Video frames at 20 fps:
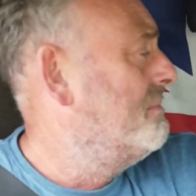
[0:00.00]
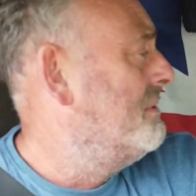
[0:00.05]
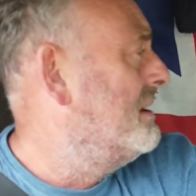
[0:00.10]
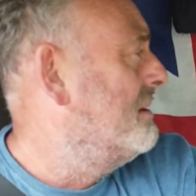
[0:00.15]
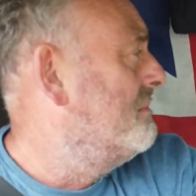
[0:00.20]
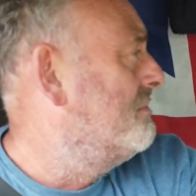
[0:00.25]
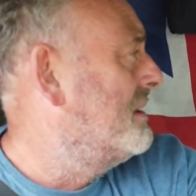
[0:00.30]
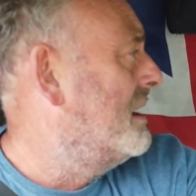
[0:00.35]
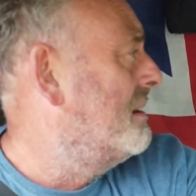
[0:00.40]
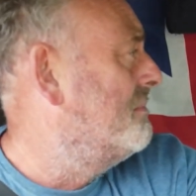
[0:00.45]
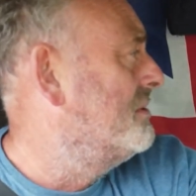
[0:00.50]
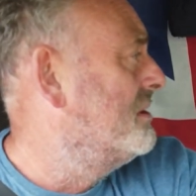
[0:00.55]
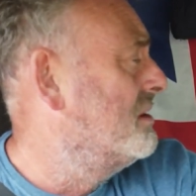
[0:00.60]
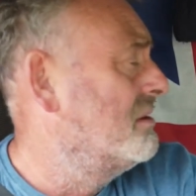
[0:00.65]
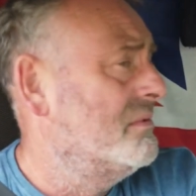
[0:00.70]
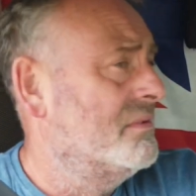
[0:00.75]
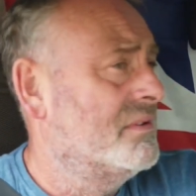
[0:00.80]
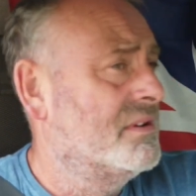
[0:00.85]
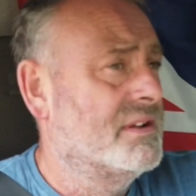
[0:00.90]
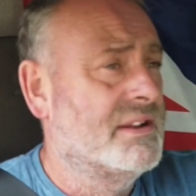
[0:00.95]
would have been
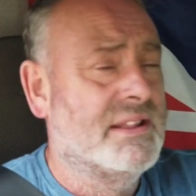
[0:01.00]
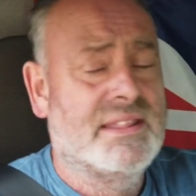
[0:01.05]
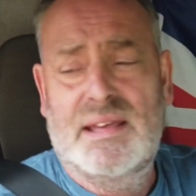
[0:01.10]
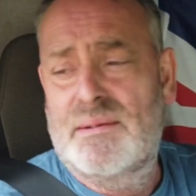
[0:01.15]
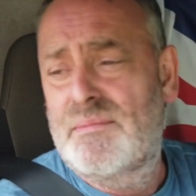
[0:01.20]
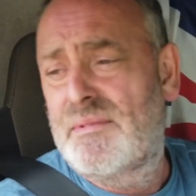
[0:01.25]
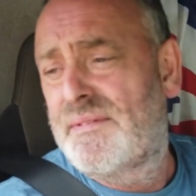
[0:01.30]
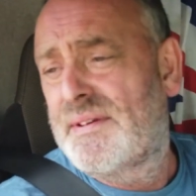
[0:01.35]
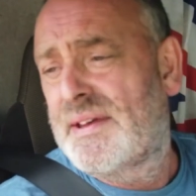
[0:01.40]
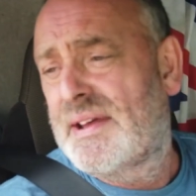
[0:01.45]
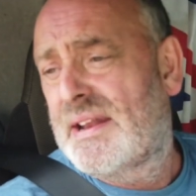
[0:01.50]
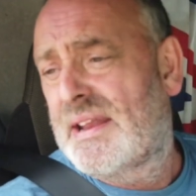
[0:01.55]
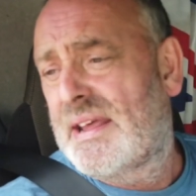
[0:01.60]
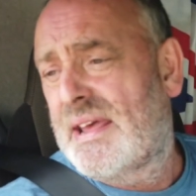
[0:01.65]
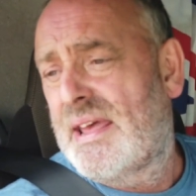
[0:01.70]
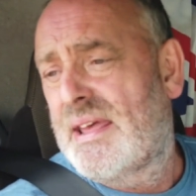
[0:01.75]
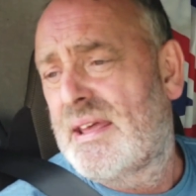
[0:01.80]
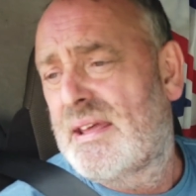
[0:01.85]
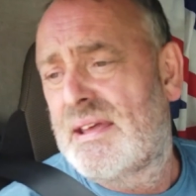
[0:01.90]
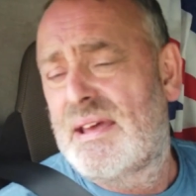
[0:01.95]
in W, could have done without
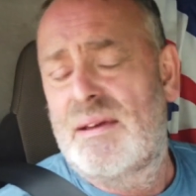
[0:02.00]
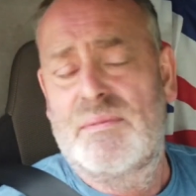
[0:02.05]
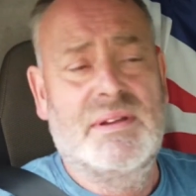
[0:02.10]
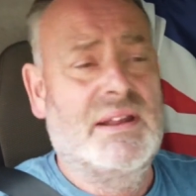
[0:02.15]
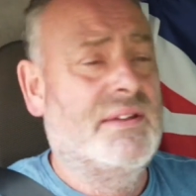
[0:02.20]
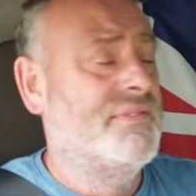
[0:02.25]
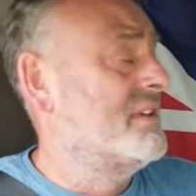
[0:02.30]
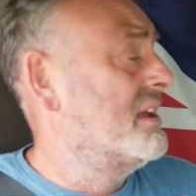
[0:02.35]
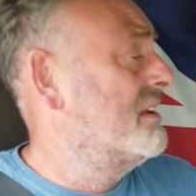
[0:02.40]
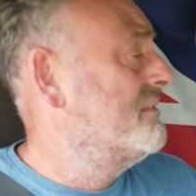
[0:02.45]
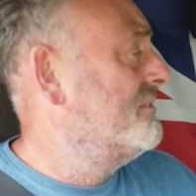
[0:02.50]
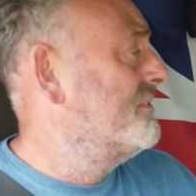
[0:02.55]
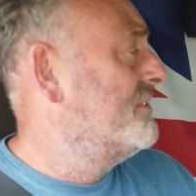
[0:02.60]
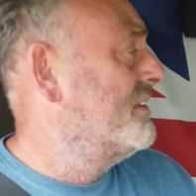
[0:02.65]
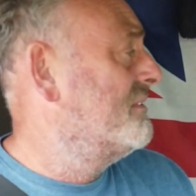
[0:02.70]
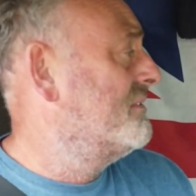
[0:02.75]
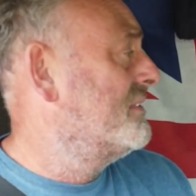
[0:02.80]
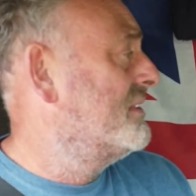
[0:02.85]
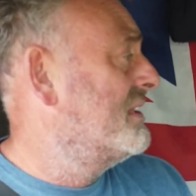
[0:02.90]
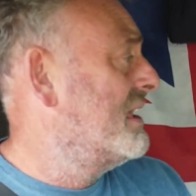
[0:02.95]
that. I'm going to go
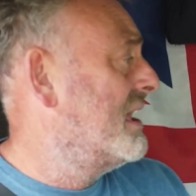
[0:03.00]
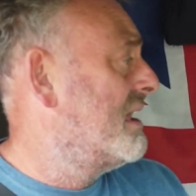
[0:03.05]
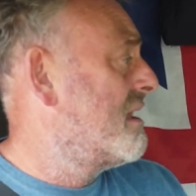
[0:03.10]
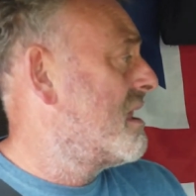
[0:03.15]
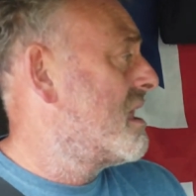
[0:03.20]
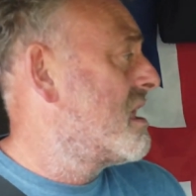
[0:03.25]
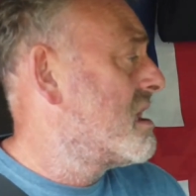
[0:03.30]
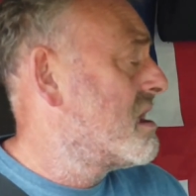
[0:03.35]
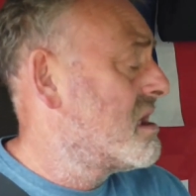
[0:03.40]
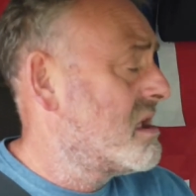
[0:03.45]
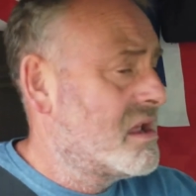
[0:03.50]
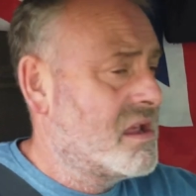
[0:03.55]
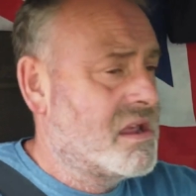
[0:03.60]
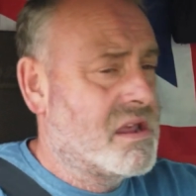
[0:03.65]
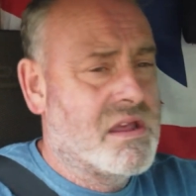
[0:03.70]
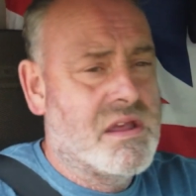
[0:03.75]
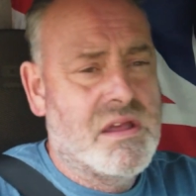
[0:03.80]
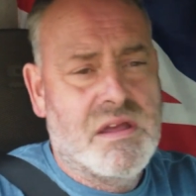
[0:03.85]
in front of that.